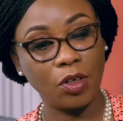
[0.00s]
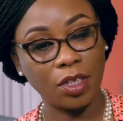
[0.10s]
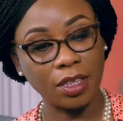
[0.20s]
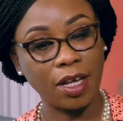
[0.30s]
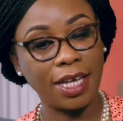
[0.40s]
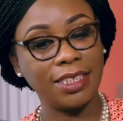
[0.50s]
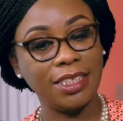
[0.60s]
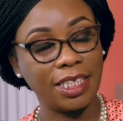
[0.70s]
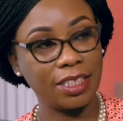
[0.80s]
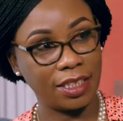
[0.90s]
got the
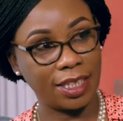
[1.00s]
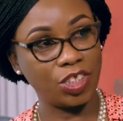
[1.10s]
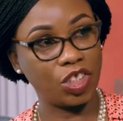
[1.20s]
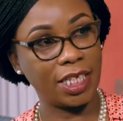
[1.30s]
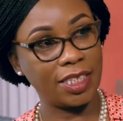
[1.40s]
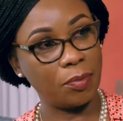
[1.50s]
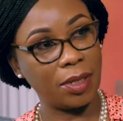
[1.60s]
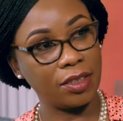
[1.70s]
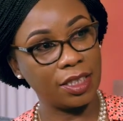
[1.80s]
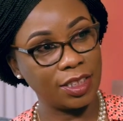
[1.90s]
idea that I shared
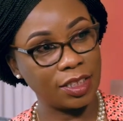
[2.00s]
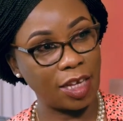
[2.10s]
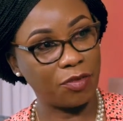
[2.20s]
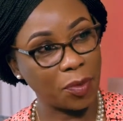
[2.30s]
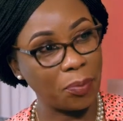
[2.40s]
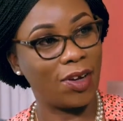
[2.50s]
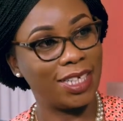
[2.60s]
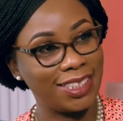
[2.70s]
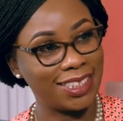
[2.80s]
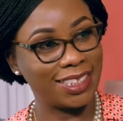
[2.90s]
about this
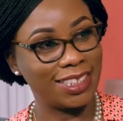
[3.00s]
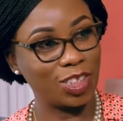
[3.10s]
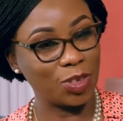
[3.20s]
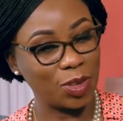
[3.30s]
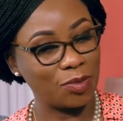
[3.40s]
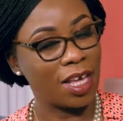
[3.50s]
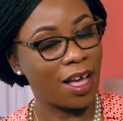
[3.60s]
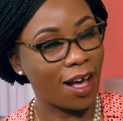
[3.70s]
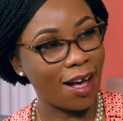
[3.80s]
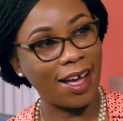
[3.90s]
Afropolitan sort of
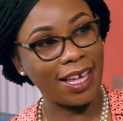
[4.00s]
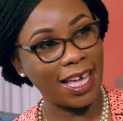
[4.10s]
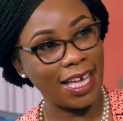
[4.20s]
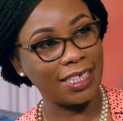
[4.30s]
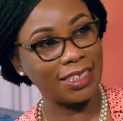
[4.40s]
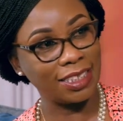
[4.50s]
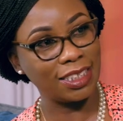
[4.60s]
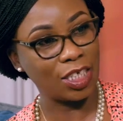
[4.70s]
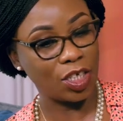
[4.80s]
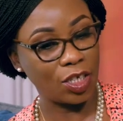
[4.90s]

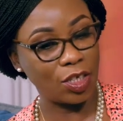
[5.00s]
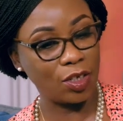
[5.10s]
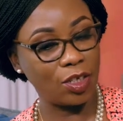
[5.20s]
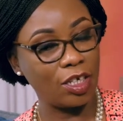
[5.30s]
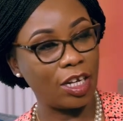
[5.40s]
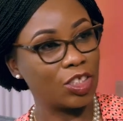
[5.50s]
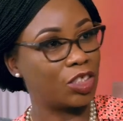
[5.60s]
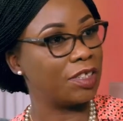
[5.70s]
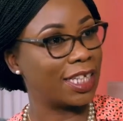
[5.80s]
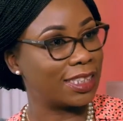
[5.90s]
high-end
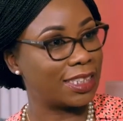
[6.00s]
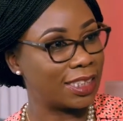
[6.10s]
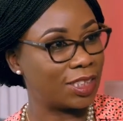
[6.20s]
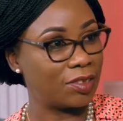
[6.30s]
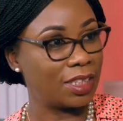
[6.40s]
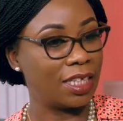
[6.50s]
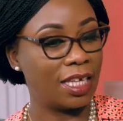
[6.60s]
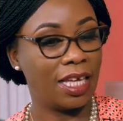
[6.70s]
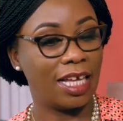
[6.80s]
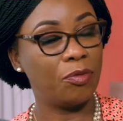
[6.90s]
luxury accessory.
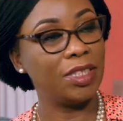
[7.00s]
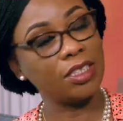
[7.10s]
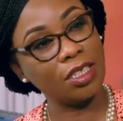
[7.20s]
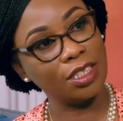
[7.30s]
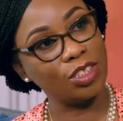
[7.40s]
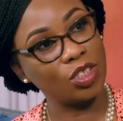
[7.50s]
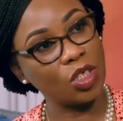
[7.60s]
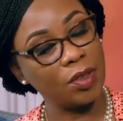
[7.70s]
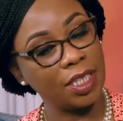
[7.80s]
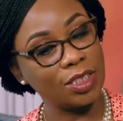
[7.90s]
And we started
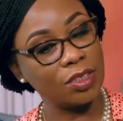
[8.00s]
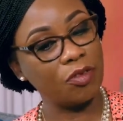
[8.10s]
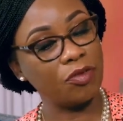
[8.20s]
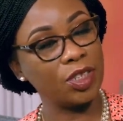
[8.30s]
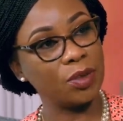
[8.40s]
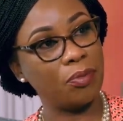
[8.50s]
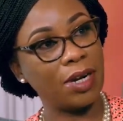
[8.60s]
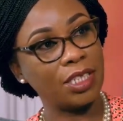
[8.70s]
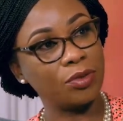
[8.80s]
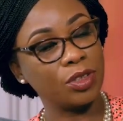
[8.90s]
sewing. So the first
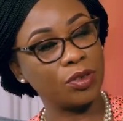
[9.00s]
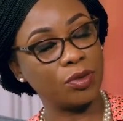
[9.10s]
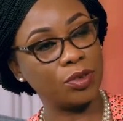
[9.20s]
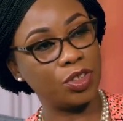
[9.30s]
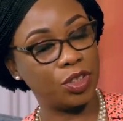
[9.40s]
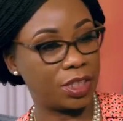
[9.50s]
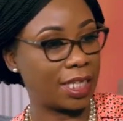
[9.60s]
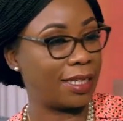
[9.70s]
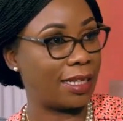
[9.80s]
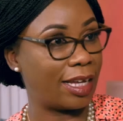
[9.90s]
brand was called
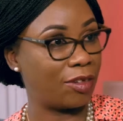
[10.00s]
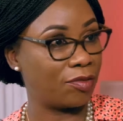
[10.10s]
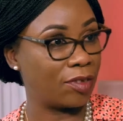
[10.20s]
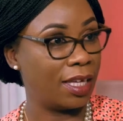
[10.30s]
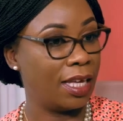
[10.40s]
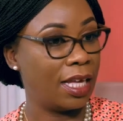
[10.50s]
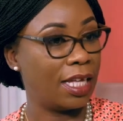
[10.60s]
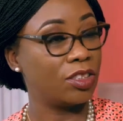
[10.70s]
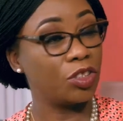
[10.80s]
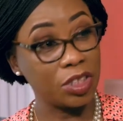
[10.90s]
Chitenge Life. Okay.
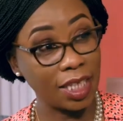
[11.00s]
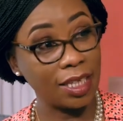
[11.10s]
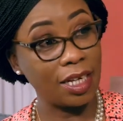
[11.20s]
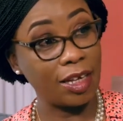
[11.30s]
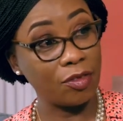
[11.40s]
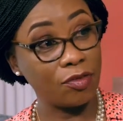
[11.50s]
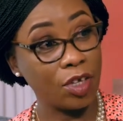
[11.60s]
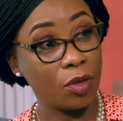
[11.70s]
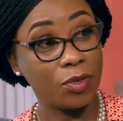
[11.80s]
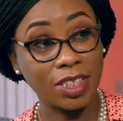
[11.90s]
And so Chitenge Life
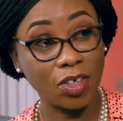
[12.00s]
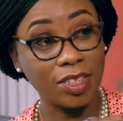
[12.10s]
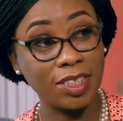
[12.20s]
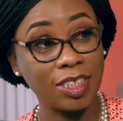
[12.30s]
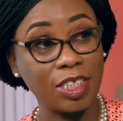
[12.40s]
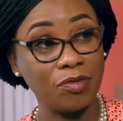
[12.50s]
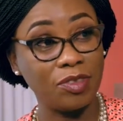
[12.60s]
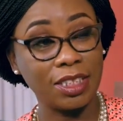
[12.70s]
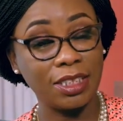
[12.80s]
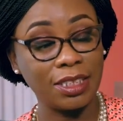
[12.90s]
was
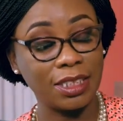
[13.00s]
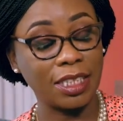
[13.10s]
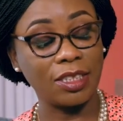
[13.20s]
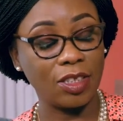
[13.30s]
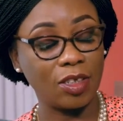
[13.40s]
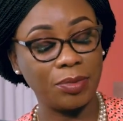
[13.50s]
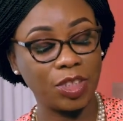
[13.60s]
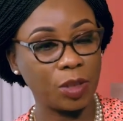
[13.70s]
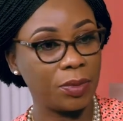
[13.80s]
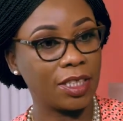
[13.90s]
conceived in Senegal
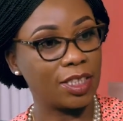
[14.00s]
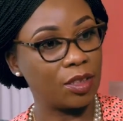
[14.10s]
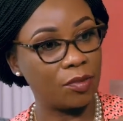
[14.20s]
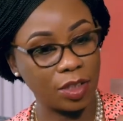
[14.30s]
just because of